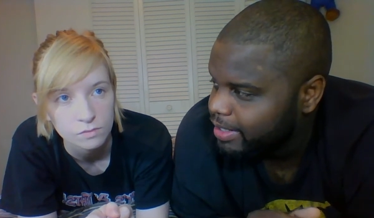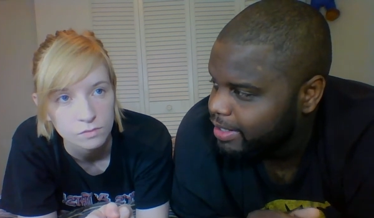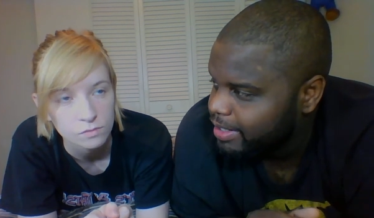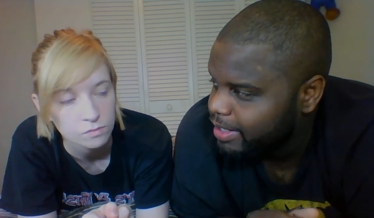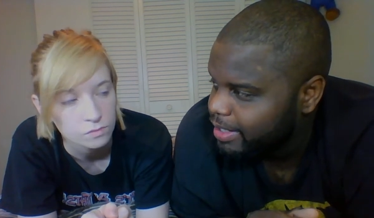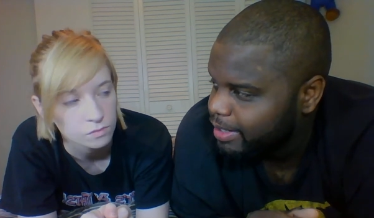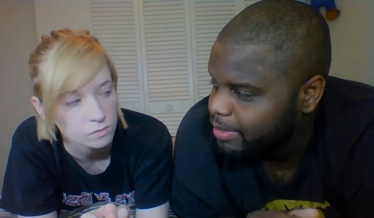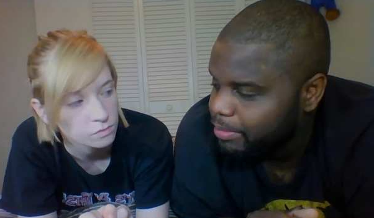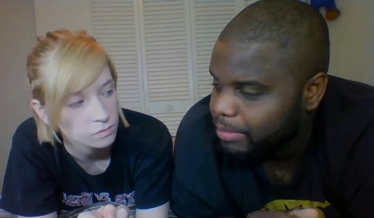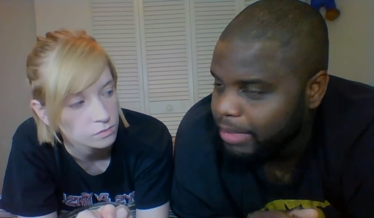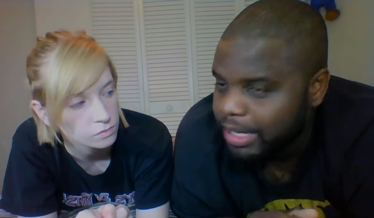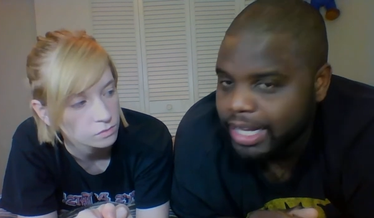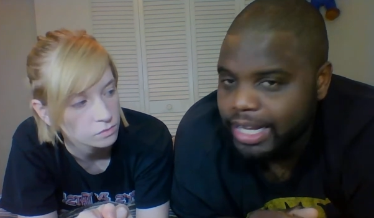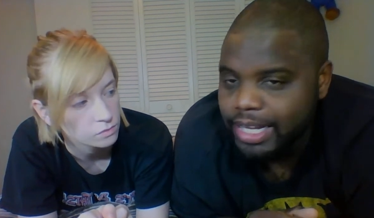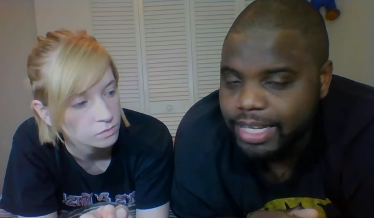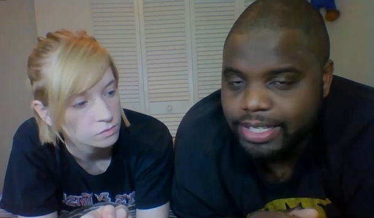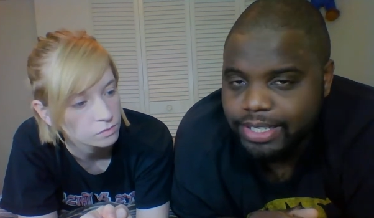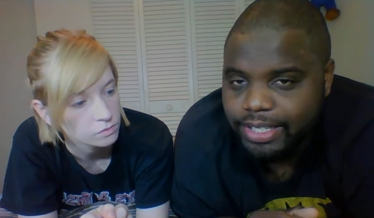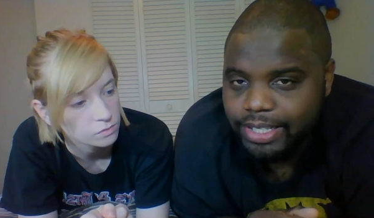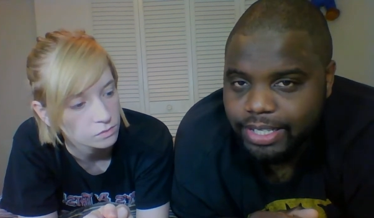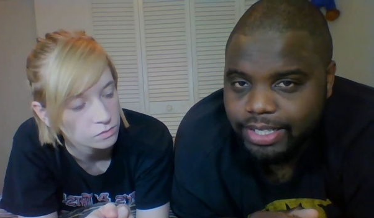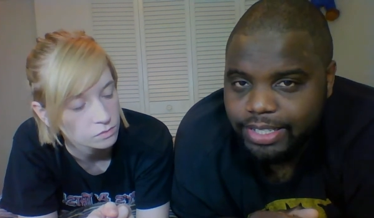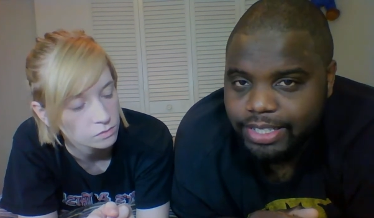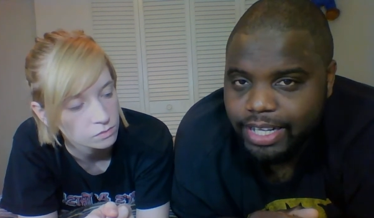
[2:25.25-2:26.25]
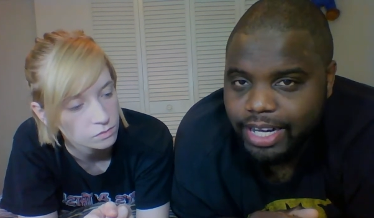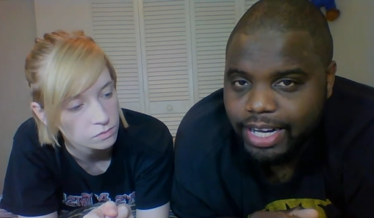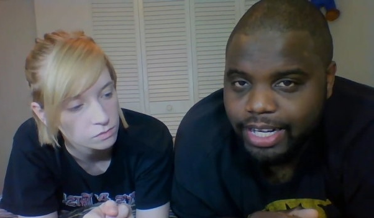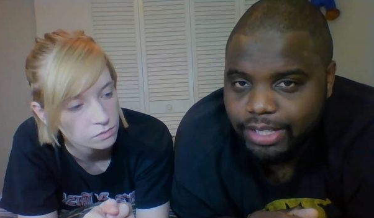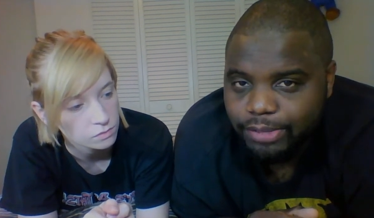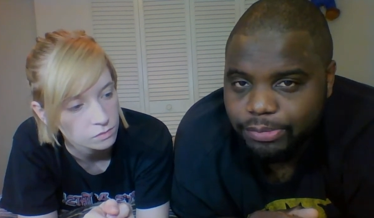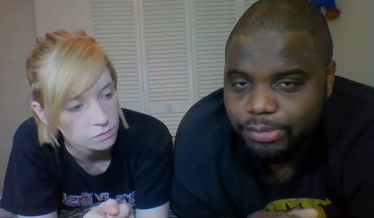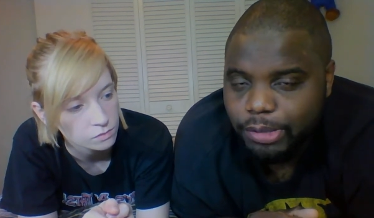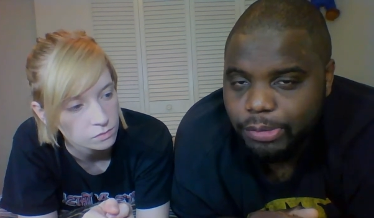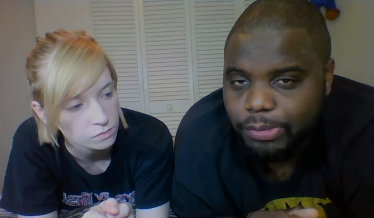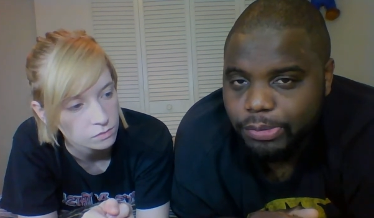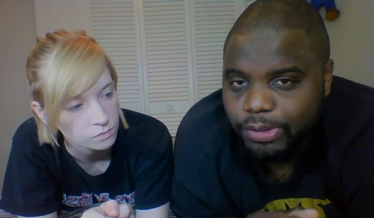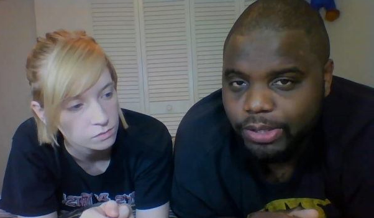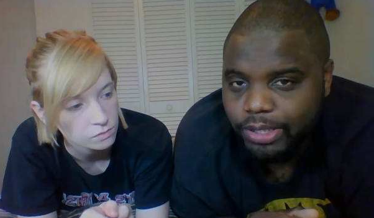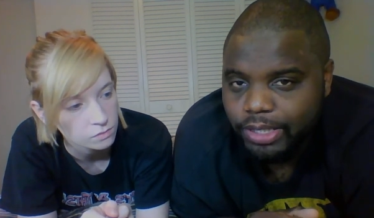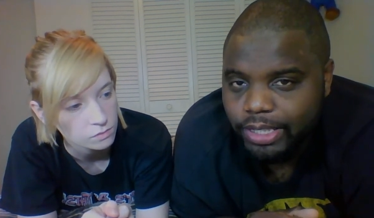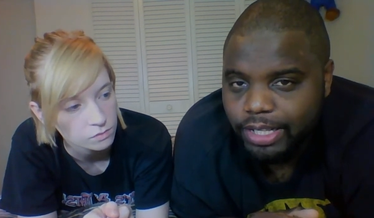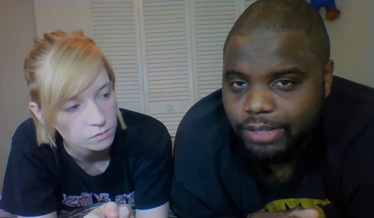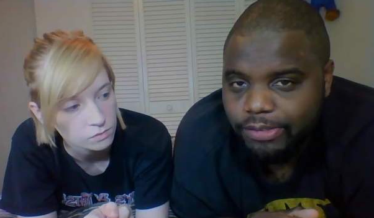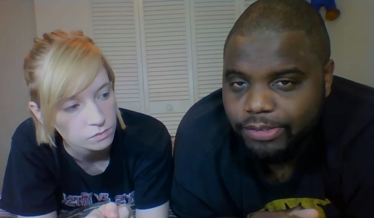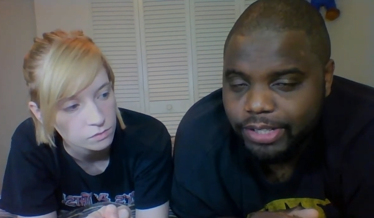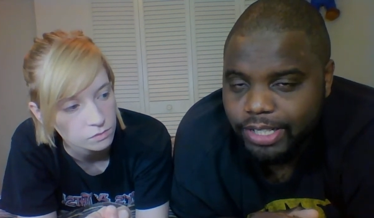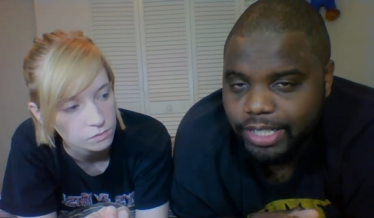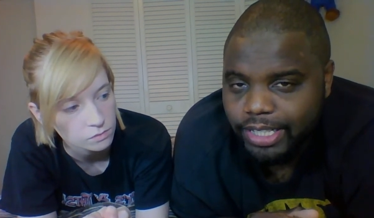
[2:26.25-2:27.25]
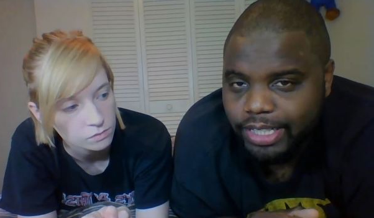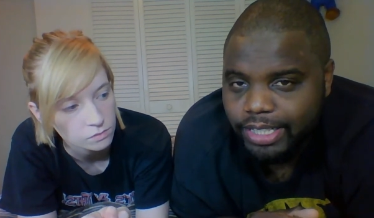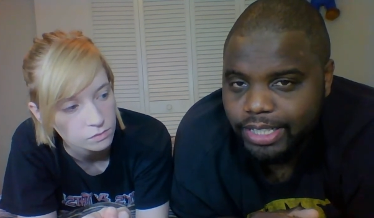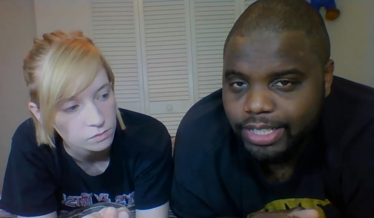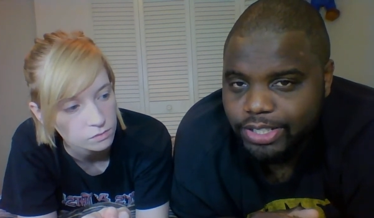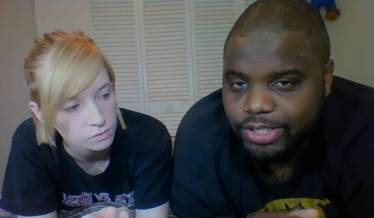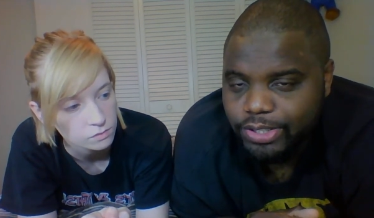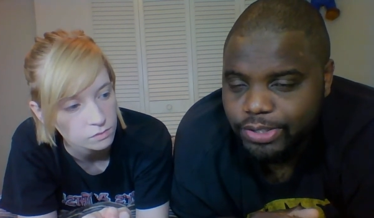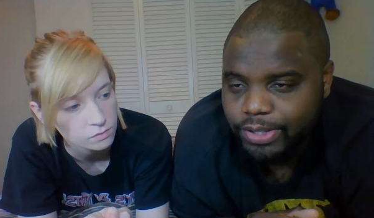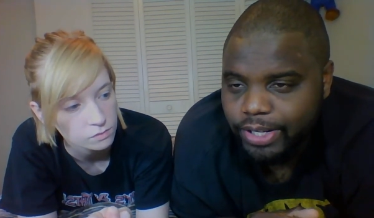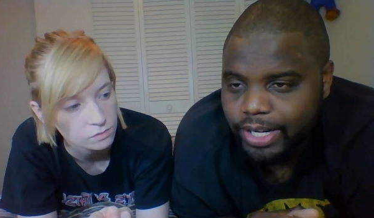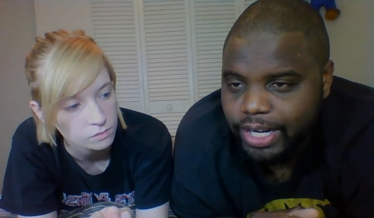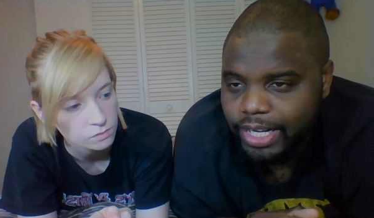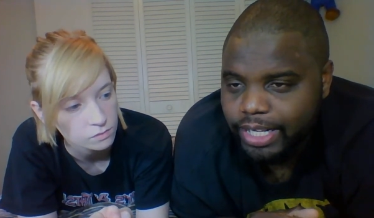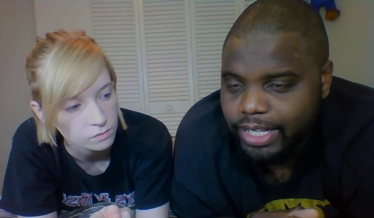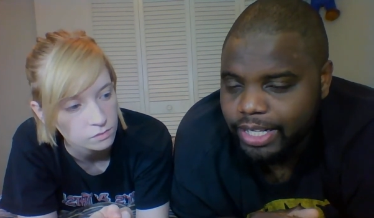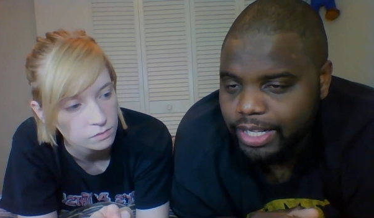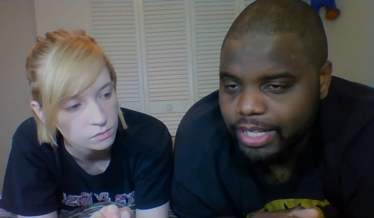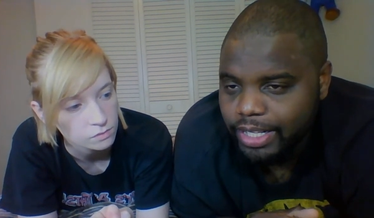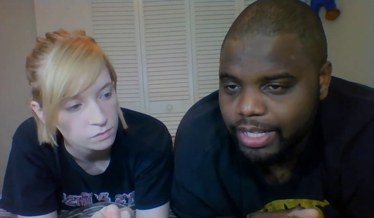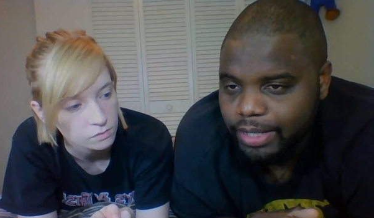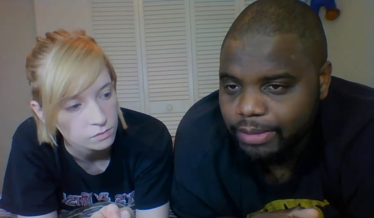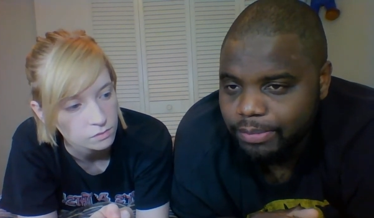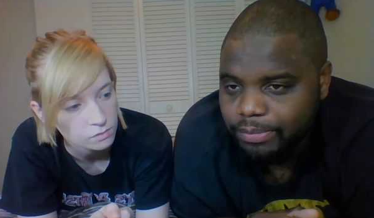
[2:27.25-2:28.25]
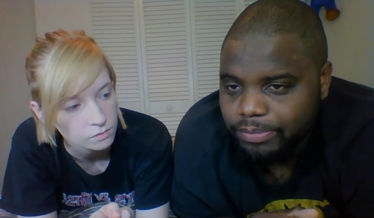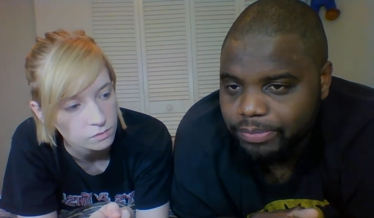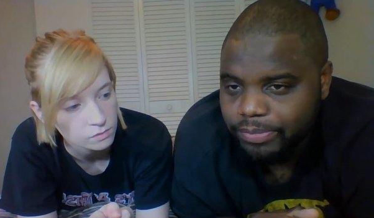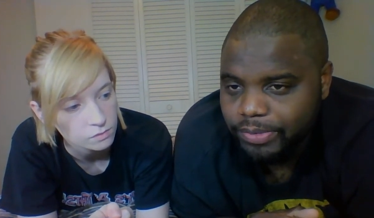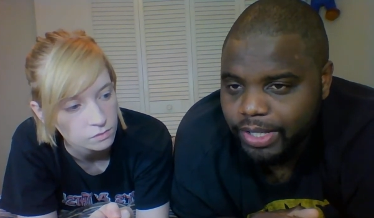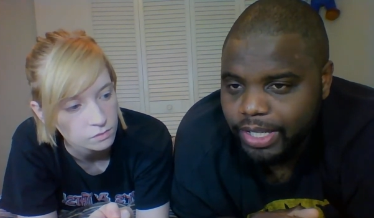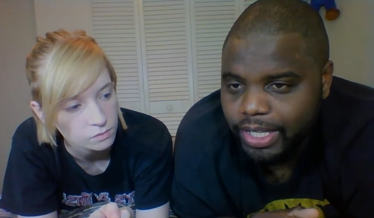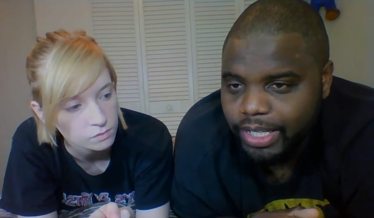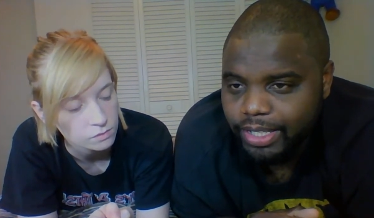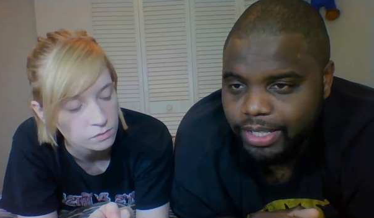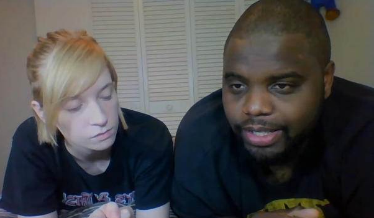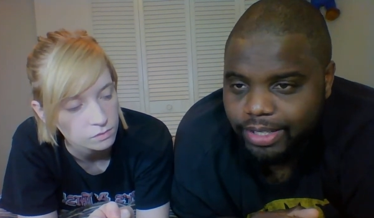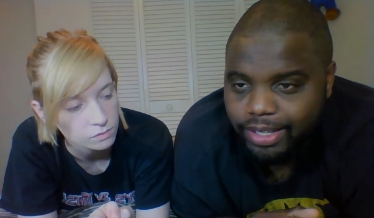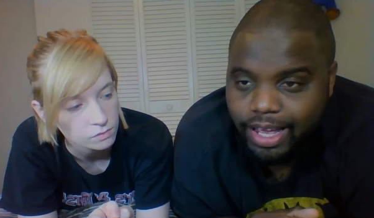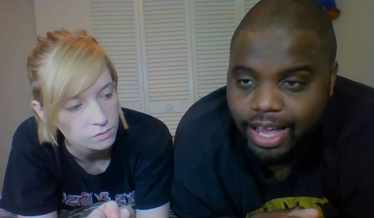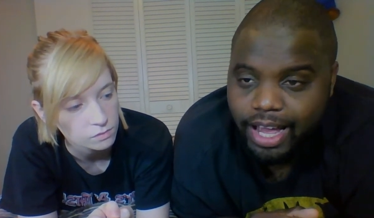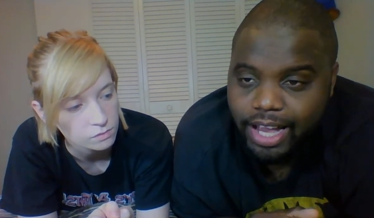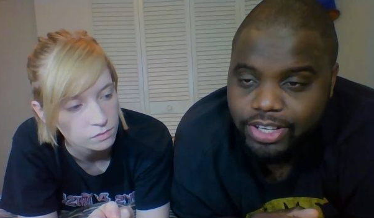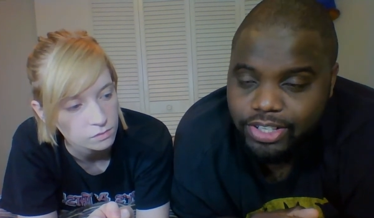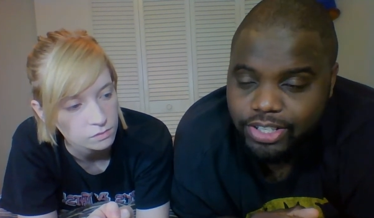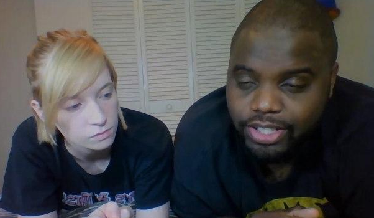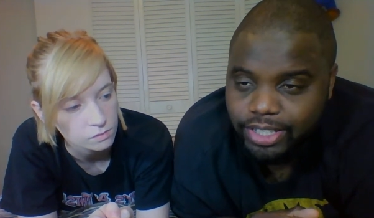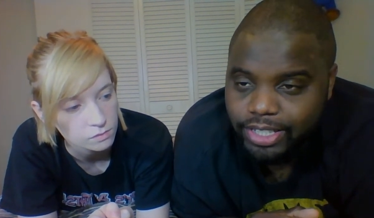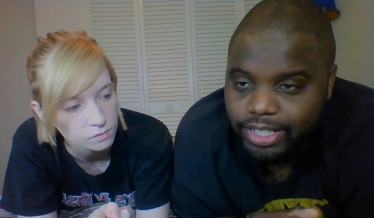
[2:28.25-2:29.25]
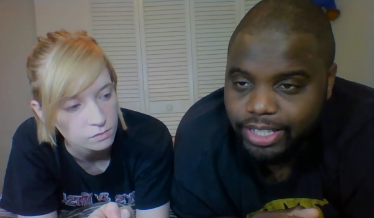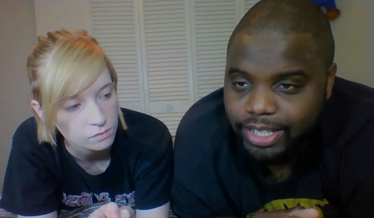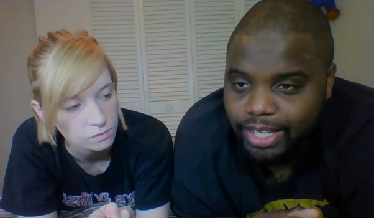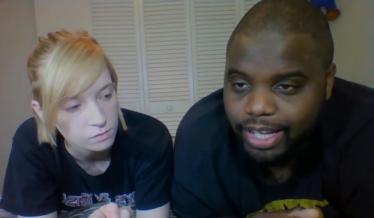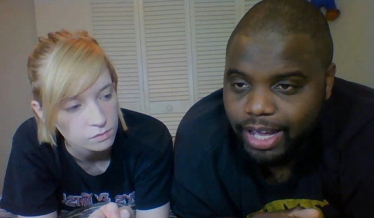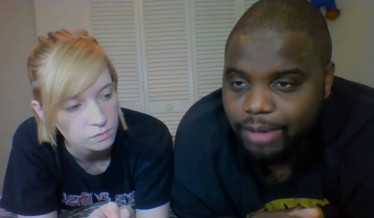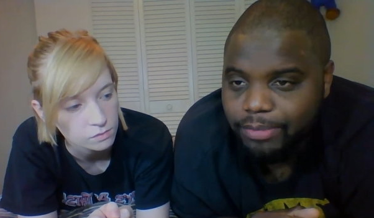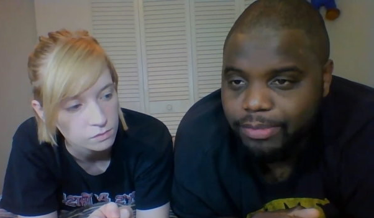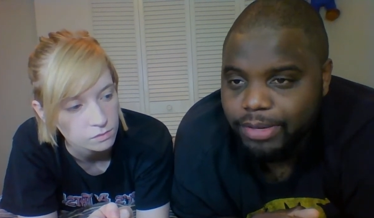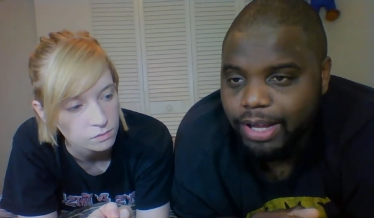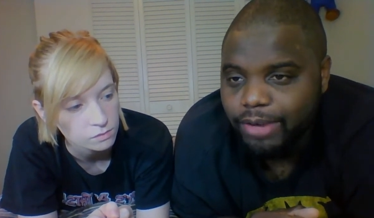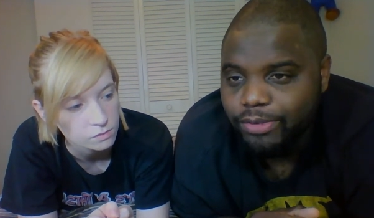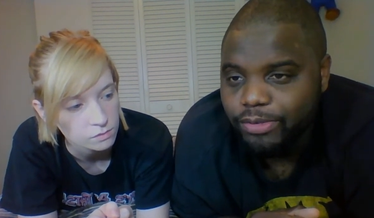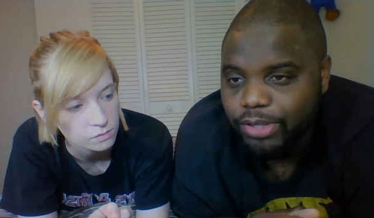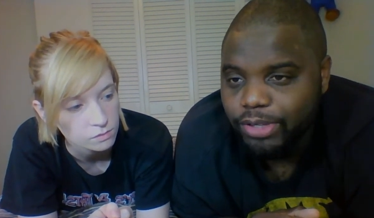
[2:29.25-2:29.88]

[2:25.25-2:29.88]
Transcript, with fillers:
Speaker 1: amazing title. People are loving it. It looks great. Um, and actually, I'm not